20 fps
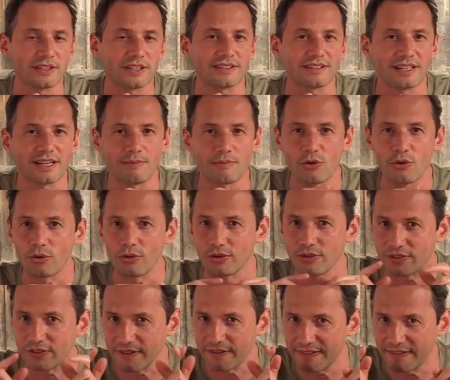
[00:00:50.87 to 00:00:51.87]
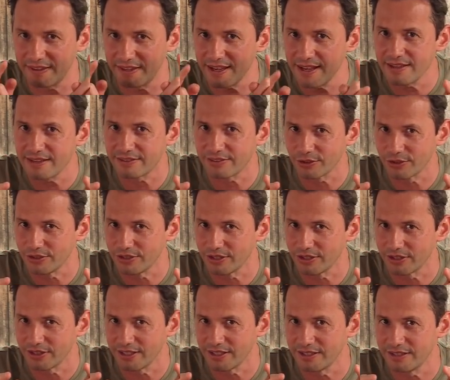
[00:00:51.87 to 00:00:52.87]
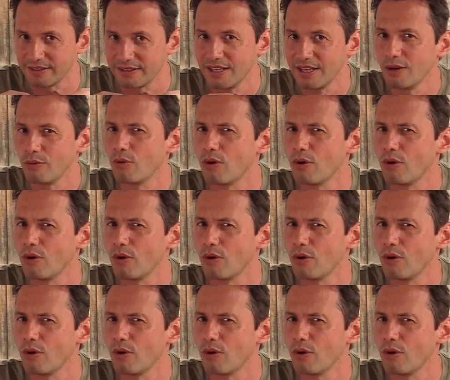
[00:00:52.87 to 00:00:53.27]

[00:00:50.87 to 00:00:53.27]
that camcorders are dead, on the other hand,